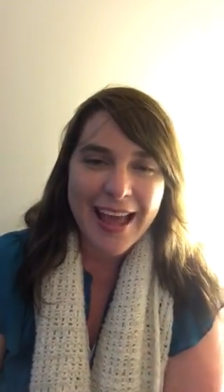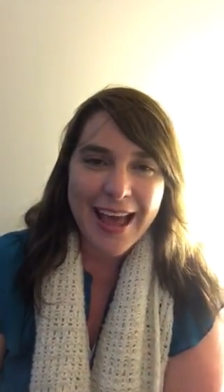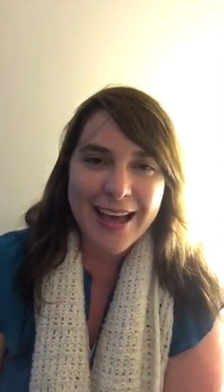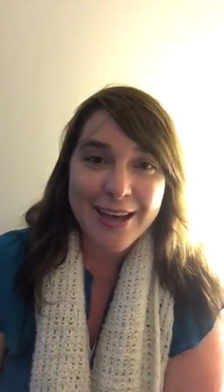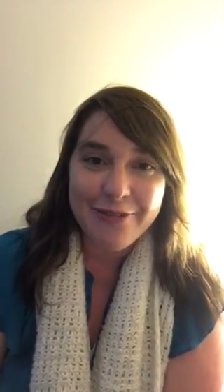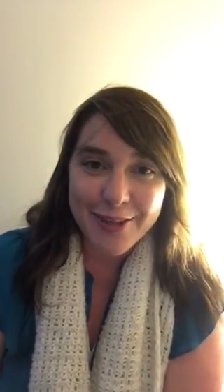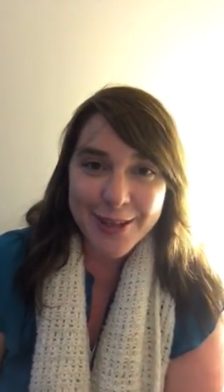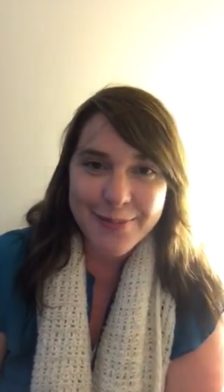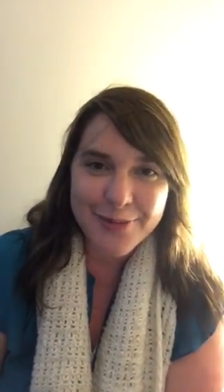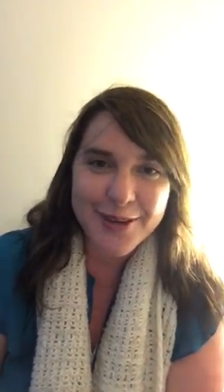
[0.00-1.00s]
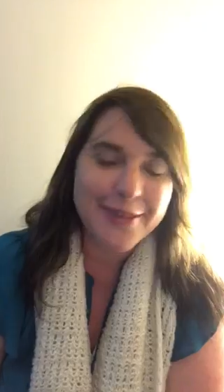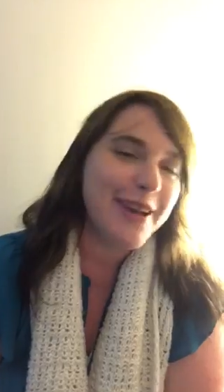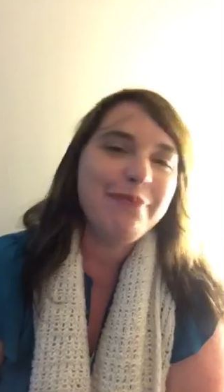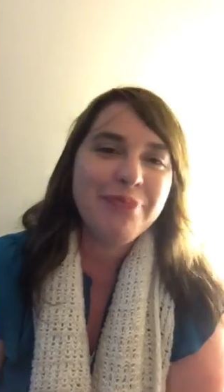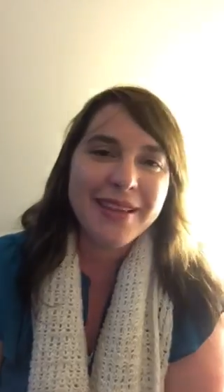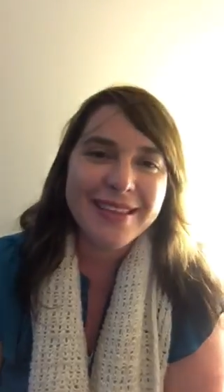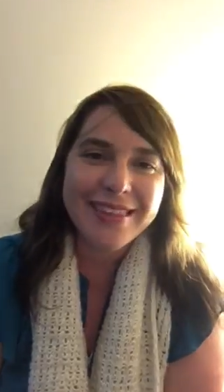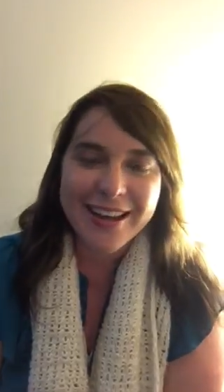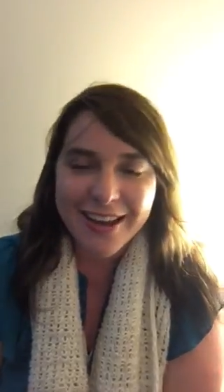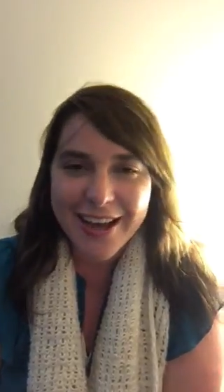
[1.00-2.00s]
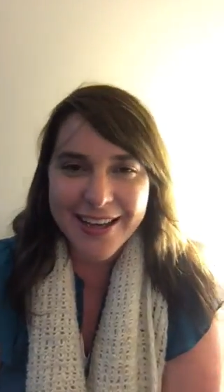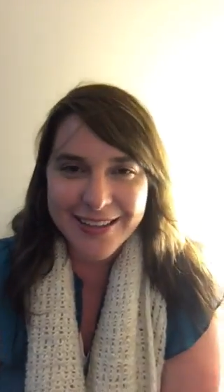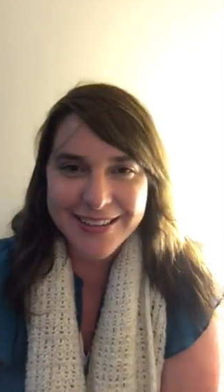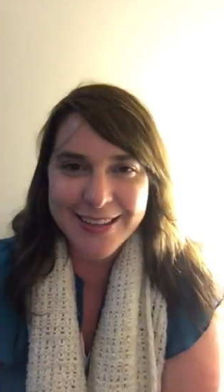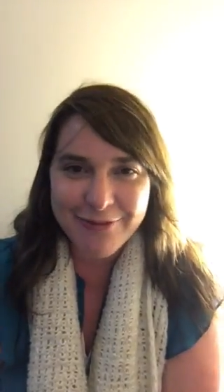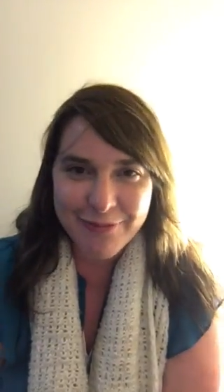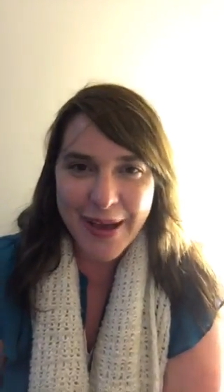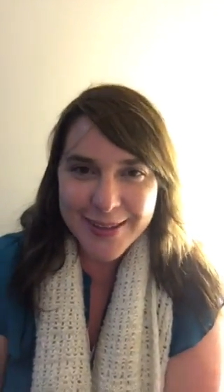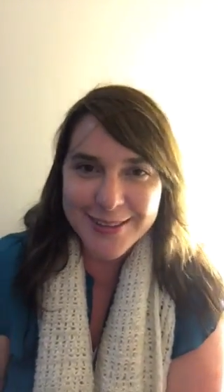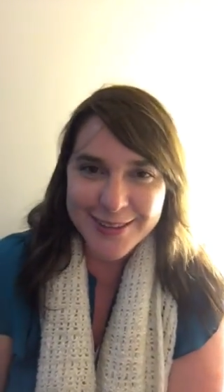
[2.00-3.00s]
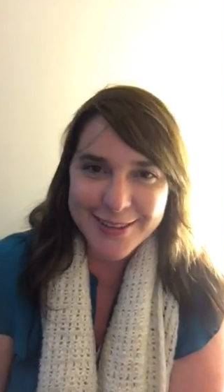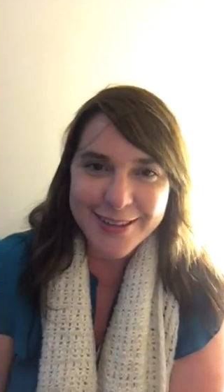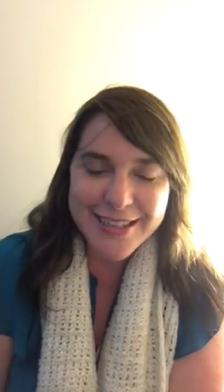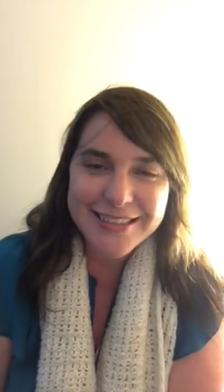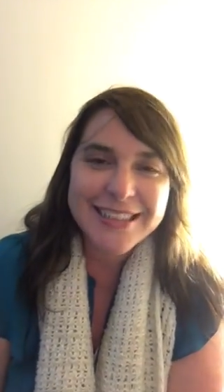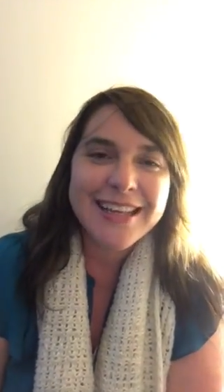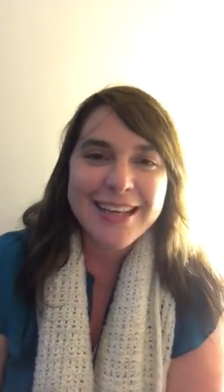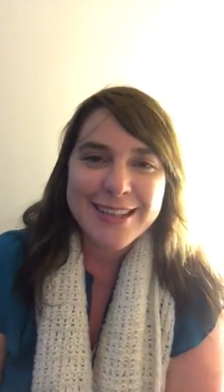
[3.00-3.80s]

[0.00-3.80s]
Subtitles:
affiliate program that I can give back to you guys.